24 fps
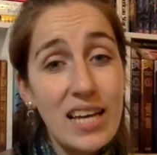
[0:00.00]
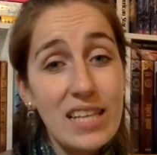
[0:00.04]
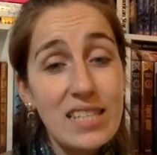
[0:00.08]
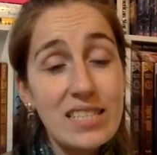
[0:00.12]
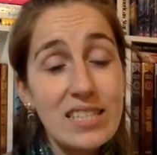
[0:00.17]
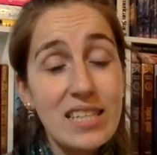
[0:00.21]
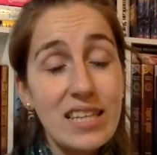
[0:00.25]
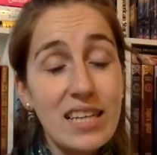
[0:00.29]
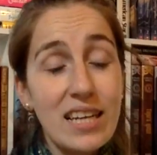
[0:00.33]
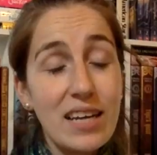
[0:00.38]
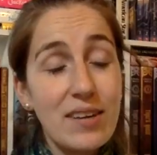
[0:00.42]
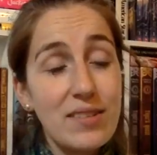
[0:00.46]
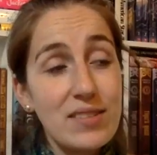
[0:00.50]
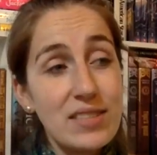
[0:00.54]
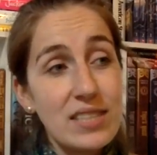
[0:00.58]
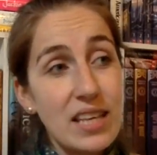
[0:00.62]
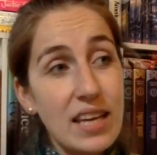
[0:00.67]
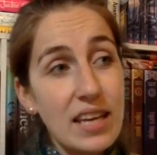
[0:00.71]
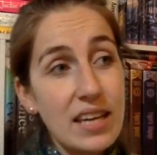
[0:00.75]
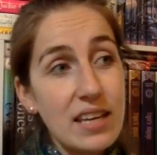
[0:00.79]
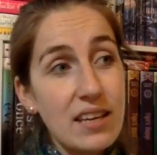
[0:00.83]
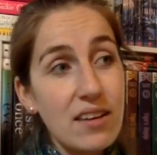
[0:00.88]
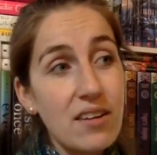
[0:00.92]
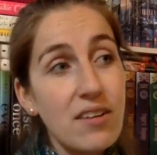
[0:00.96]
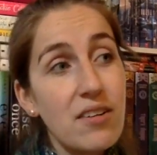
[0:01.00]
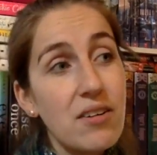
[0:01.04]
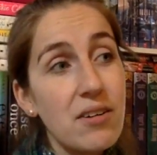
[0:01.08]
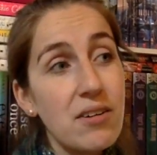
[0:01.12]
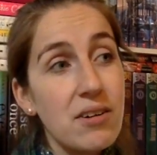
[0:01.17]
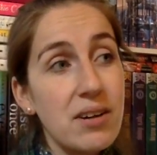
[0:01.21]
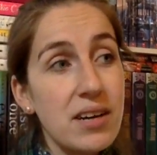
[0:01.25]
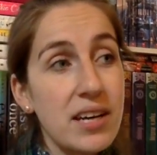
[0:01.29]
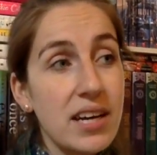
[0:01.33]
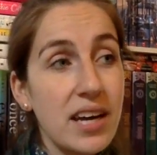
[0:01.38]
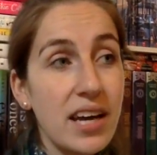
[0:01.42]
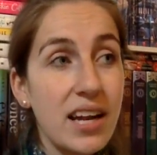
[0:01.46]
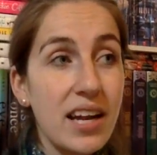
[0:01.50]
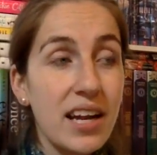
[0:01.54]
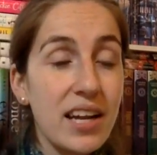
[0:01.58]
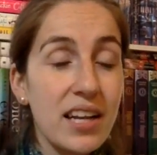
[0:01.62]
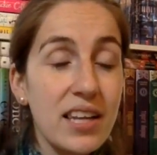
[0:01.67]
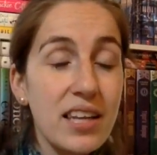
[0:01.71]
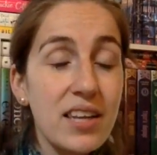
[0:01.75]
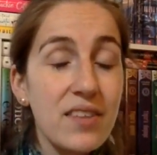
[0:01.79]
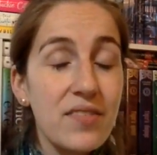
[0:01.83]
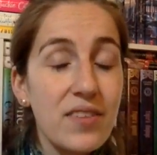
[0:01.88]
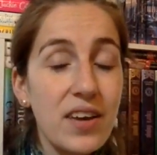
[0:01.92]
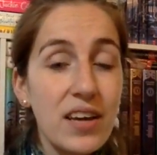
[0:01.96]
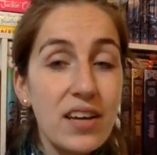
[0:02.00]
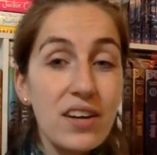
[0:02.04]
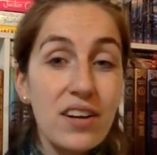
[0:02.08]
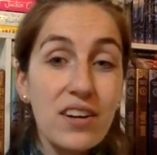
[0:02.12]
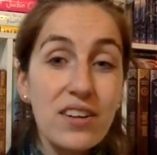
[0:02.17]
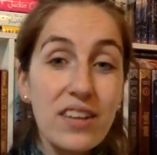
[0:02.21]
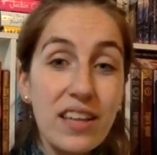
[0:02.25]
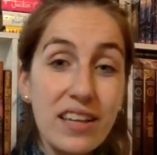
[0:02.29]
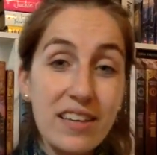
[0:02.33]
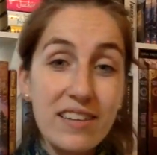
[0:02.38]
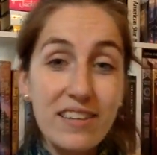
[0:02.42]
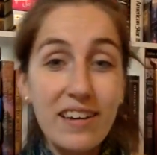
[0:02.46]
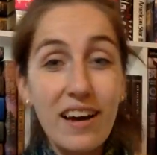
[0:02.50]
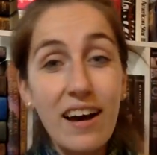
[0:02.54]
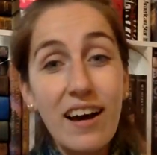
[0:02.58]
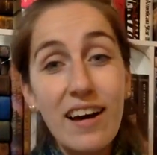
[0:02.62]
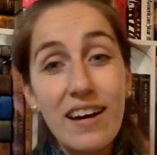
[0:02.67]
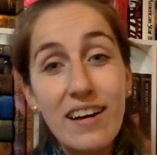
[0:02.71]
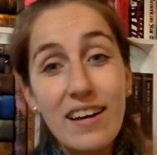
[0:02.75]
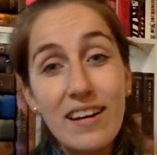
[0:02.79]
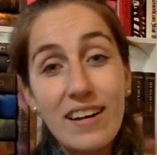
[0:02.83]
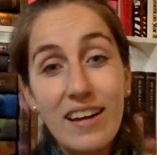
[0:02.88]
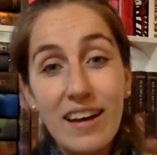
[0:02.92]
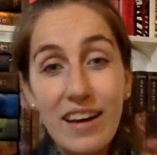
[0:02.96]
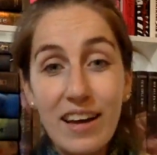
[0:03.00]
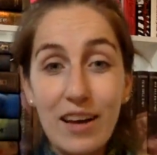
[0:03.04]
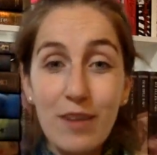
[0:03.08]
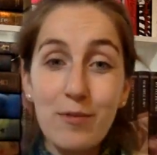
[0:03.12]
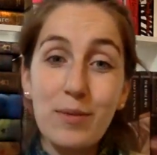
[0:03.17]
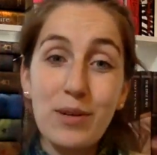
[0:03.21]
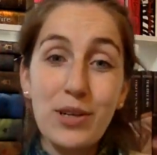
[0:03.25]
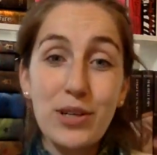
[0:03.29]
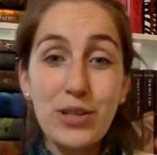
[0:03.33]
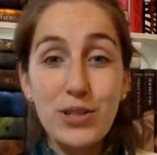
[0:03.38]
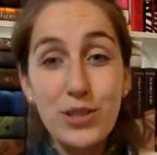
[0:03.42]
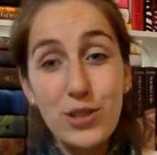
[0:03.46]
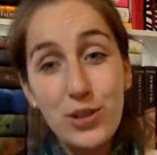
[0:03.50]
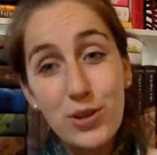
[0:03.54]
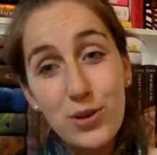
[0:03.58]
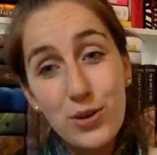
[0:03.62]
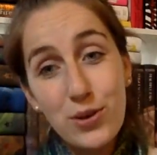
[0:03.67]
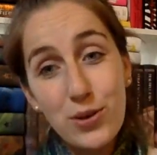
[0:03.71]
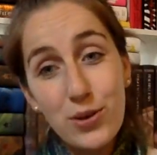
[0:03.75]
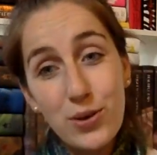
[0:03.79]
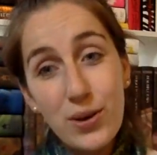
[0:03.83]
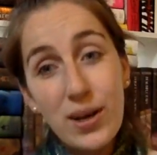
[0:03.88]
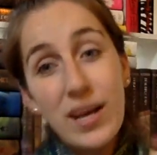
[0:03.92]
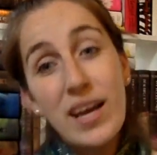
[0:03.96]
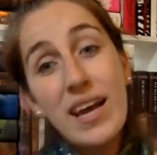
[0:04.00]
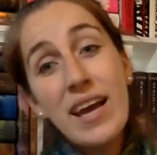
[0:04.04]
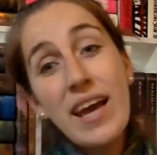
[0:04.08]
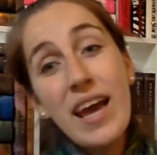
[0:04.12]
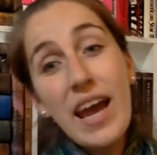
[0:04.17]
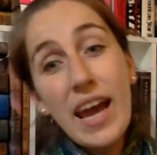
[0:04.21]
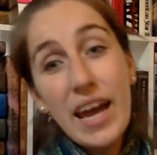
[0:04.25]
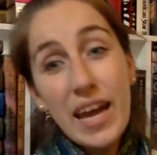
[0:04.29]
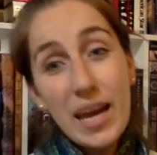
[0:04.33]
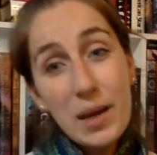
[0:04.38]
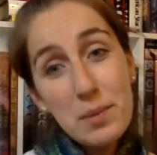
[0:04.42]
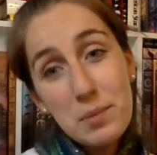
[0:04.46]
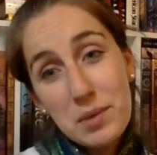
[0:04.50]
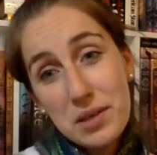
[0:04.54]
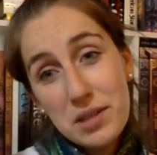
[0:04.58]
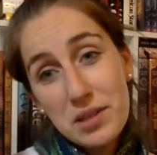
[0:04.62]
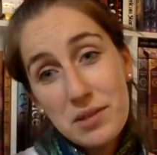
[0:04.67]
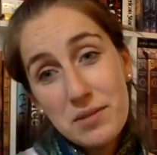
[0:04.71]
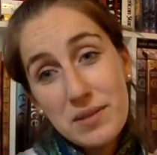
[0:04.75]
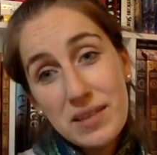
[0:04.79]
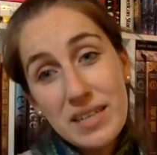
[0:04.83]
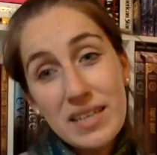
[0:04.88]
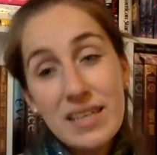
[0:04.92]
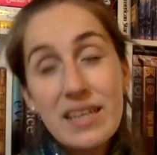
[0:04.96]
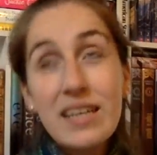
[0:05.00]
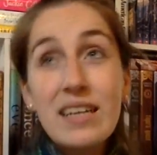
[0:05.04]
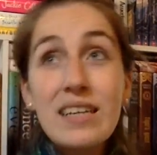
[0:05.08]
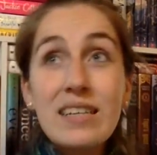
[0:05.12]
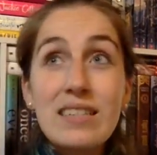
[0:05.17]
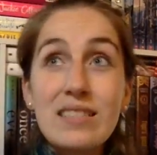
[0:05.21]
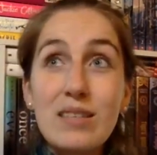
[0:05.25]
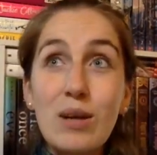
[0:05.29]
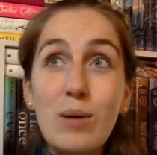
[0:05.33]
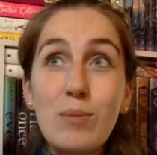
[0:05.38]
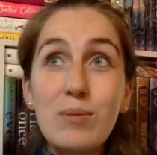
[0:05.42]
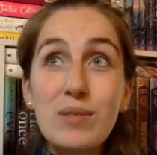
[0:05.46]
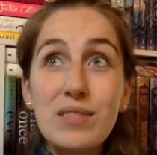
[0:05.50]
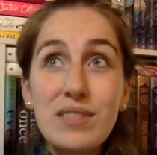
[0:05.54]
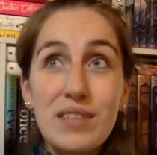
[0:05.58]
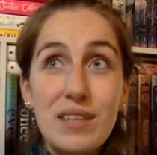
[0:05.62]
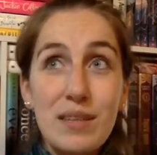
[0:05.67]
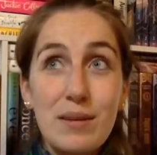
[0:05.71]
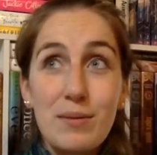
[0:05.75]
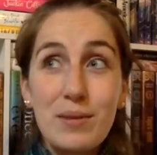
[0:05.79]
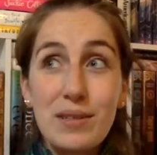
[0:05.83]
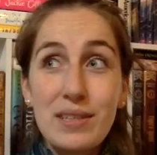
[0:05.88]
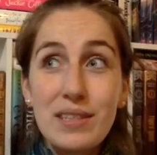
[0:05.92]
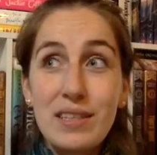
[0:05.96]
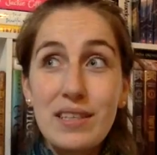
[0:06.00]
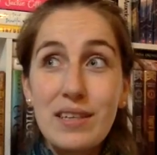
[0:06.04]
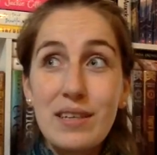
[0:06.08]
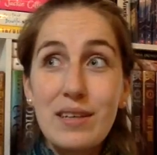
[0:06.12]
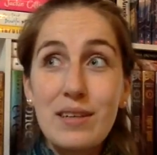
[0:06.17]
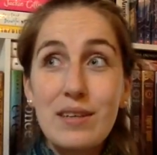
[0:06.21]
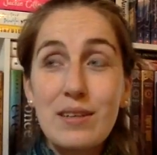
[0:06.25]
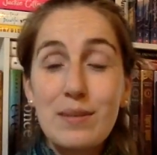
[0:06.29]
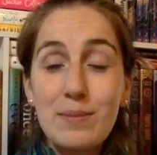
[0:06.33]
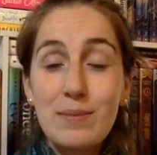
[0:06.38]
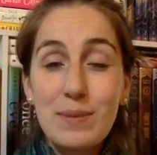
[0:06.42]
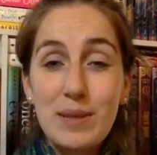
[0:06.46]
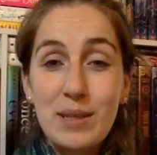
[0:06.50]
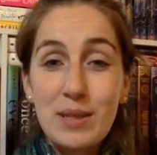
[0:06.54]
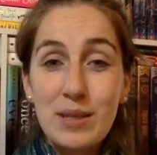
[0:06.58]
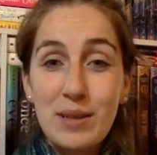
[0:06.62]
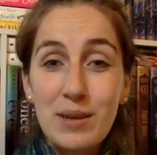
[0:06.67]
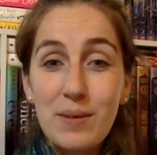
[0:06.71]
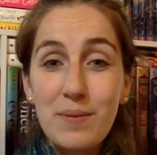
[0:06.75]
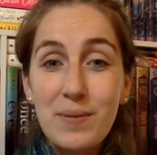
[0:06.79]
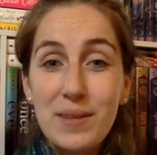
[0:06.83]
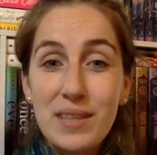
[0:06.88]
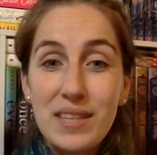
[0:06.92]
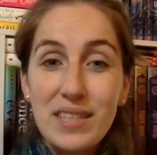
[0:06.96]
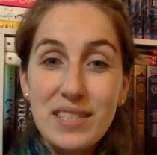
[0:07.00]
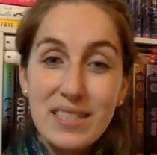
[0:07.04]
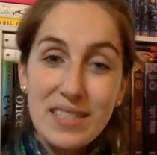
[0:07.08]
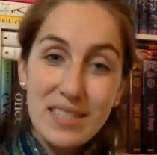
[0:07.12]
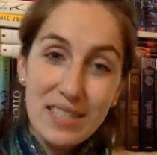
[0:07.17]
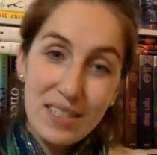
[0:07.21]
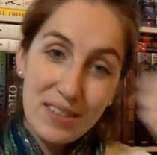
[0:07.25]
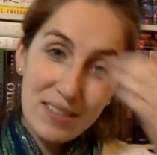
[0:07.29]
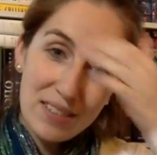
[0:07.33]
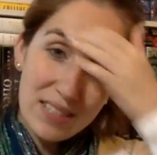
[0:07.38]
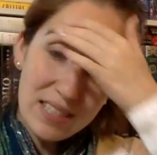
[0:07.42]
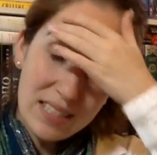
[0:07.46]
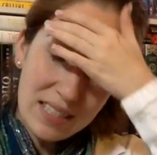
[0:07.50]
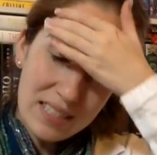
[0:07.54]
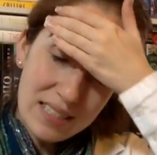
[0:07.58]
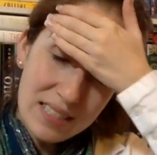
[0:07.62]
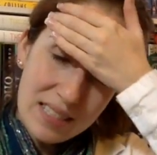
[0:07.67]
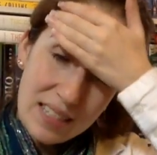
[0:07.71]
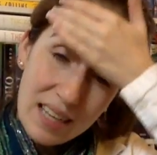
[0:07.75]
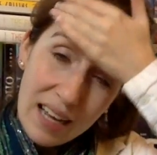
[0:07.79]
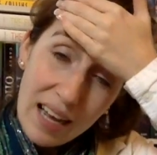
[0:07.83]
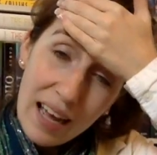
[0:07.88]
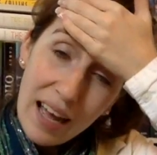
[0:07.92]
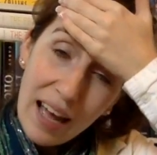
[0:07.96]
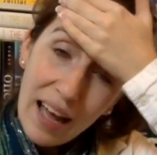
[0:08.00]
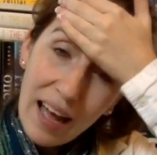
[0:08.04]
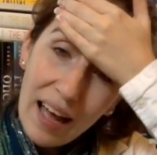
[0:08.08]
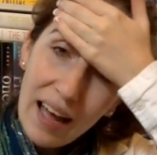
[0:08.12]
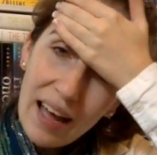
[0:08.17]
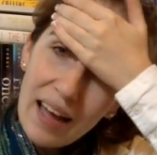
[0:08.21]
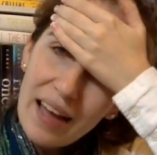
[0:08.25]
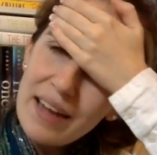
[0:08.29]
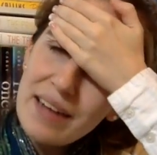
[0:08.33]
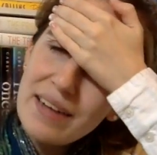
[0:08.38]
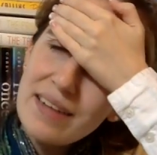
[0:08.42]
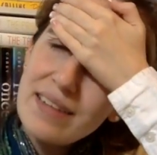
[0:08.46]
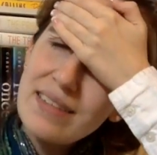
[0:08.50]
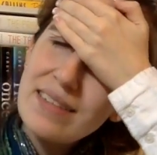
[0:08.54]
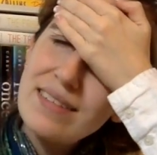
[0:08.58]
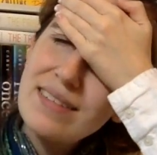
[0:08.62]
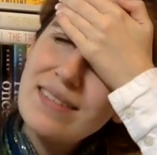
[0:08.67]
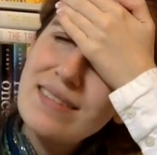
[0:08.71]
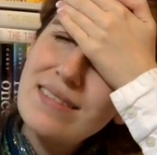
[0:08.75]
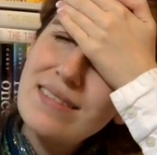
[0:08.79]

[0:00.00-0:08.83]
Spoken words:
end, and I was like, oh, it kind of had a cliffhanger, thank God I have book two and book three, so I'm just going to really be good with this series, and...